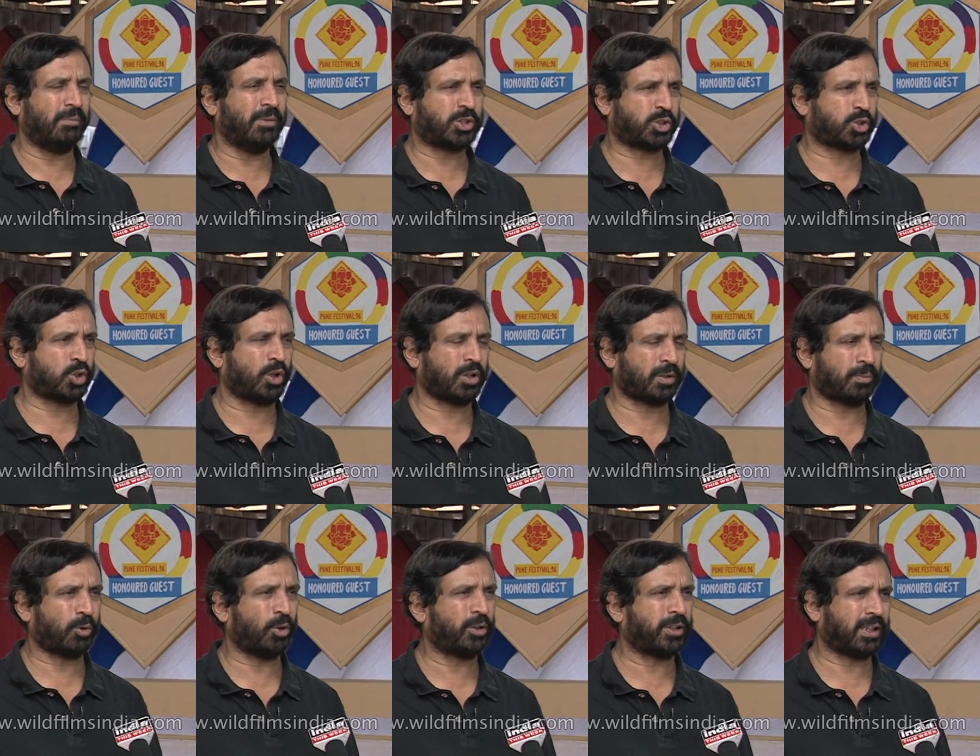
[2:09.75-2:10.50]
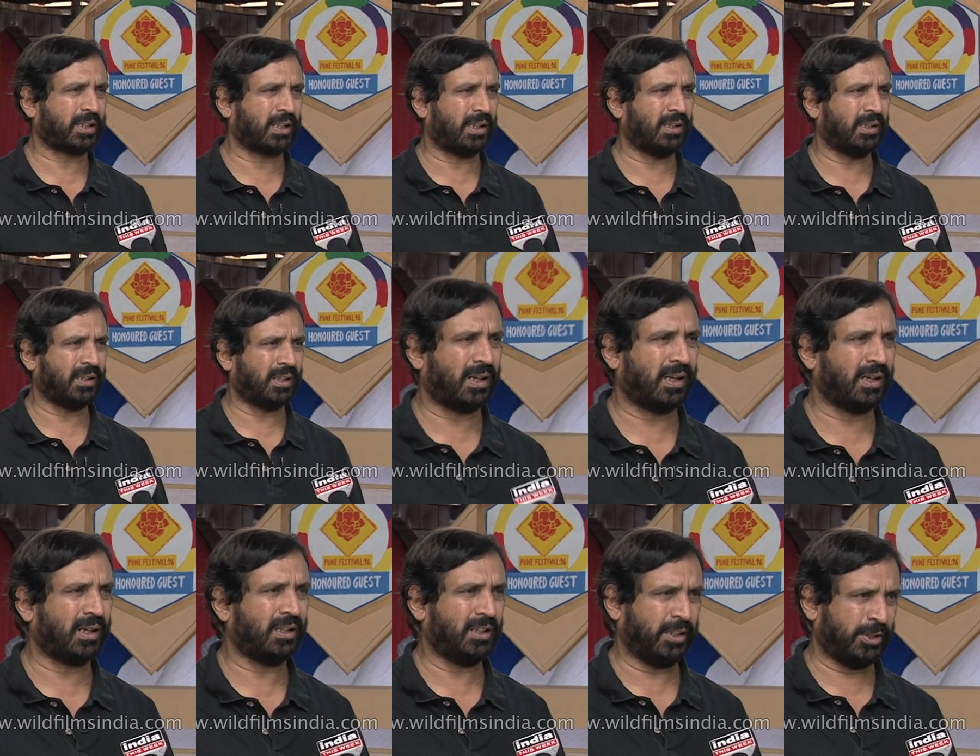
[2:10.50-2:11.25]
mature political
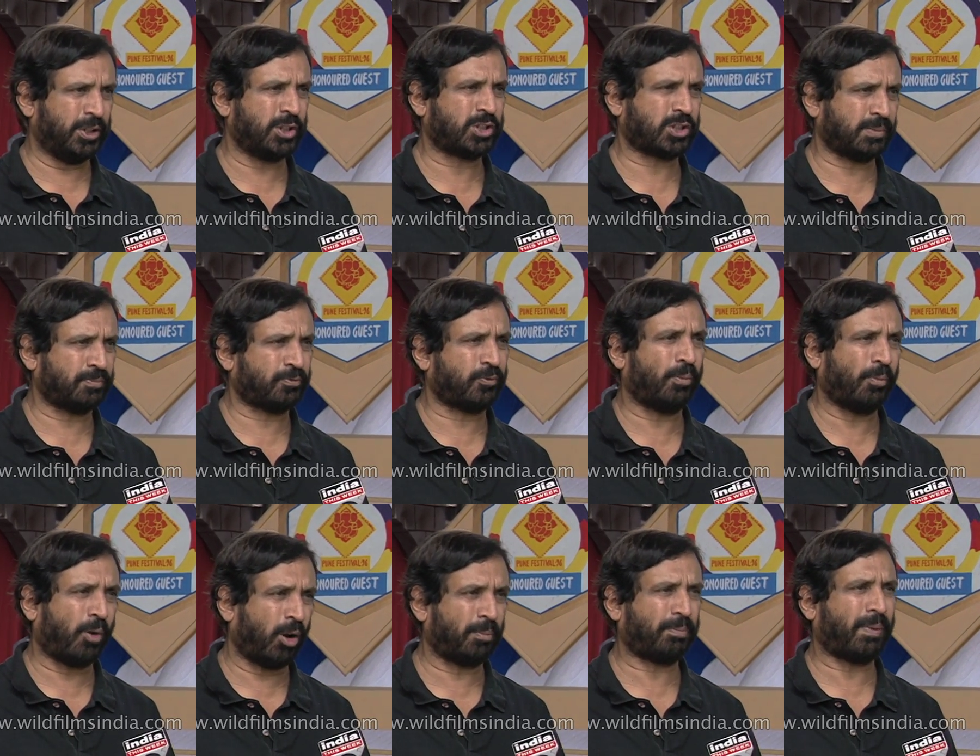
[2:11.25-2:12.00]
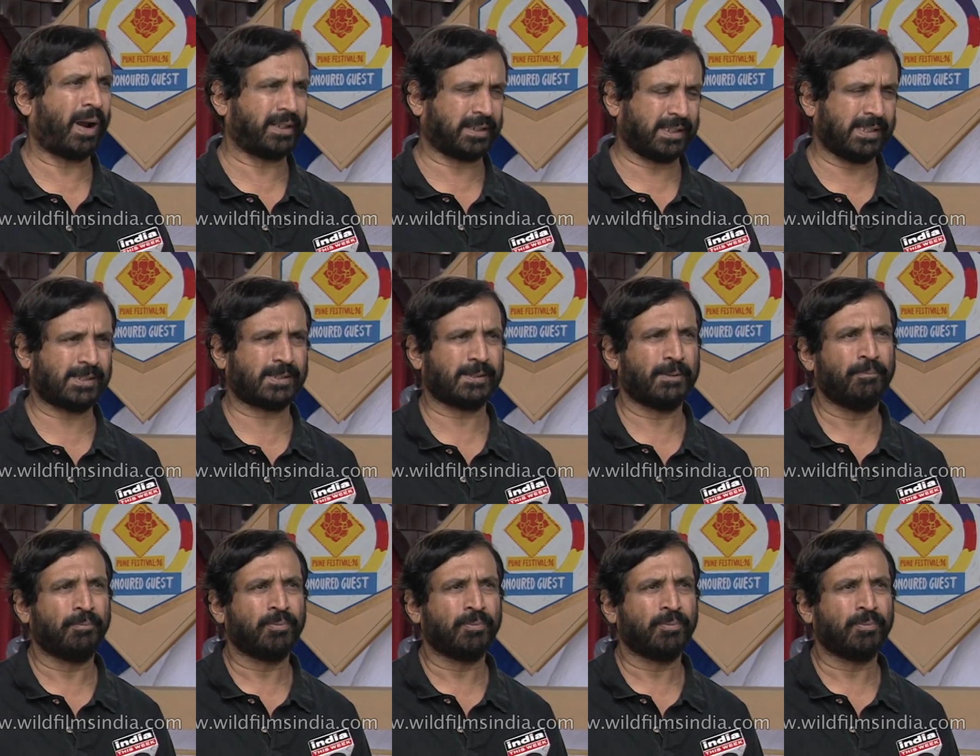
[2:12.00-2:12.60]
uh, leadership from all parties,